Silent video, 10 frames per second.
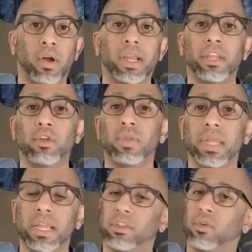and
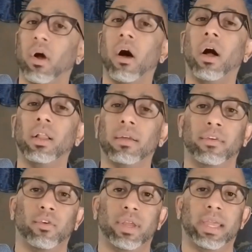unique to all of
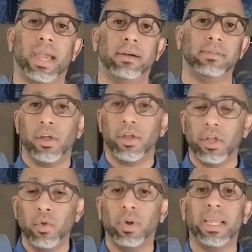your accounts.
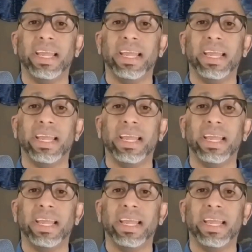You want to